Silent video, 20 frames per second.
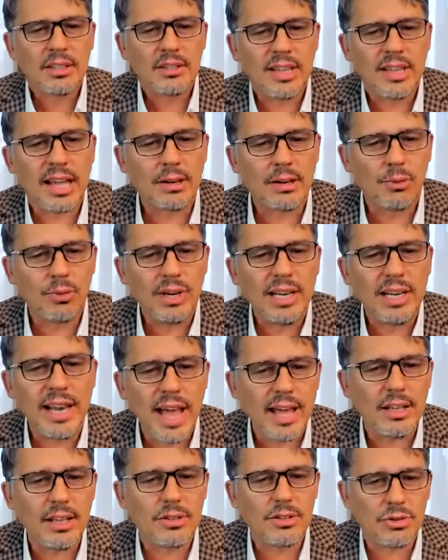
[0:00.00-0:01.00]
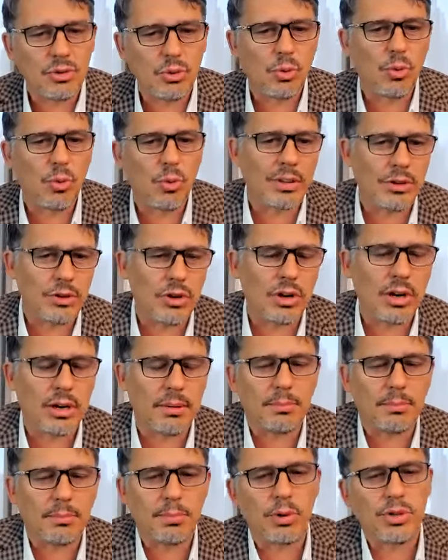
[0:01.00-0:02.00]
that relates to what
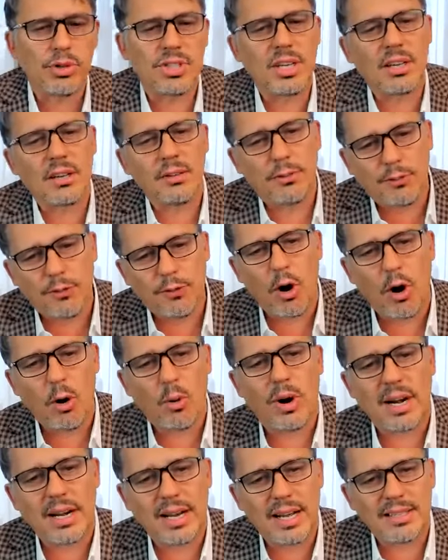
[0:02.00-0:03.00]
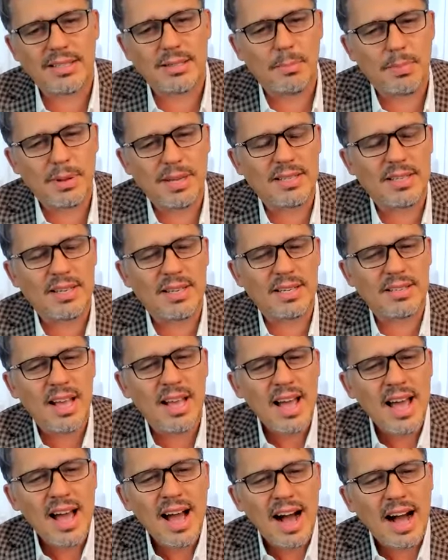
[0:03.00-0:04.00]
you're pushing forward as a business.
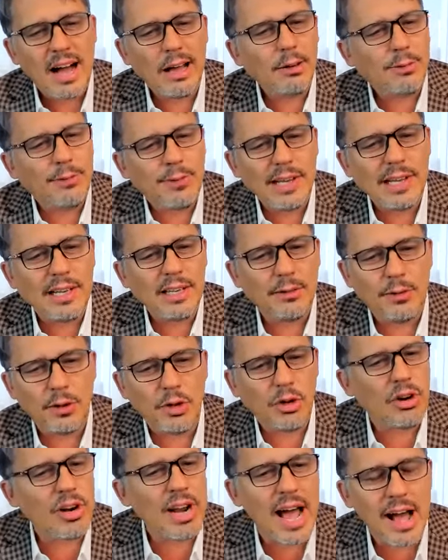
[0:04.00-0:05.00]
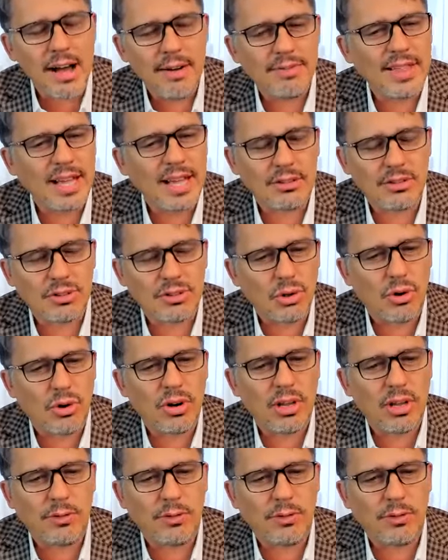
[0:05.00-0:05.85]
I feel if you don't have that story,